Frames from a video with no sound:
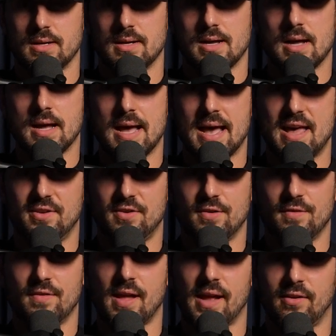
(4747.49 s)

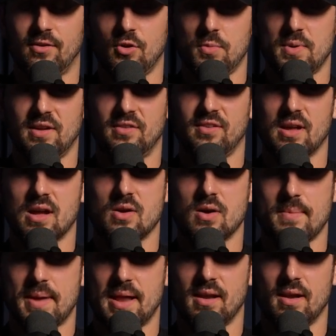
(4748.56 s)
As of like 2 weeks
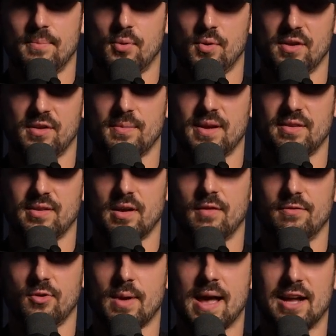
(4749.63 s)
ago, I made it a point to
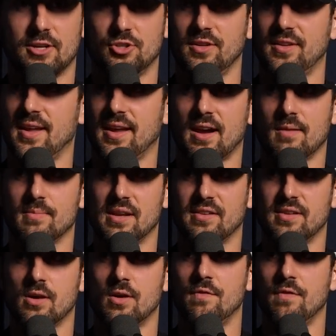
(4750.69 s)
myself to actually take care of
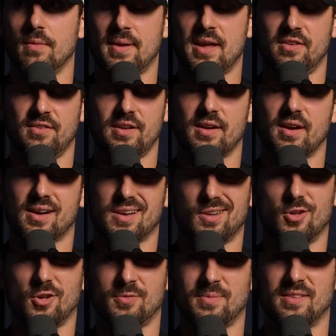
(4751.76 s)
myself. For the past year, I
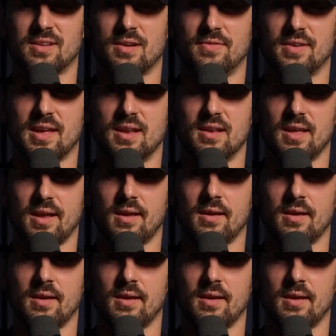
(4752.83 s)
kind of lost myself again.